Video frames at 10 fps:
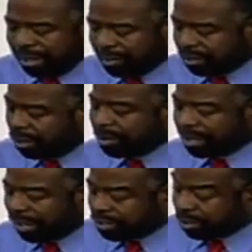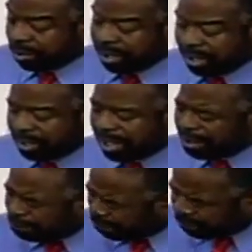show me that you're real,
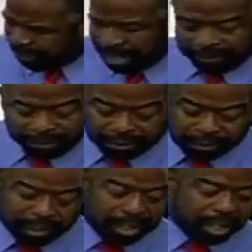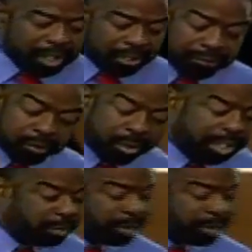if you're really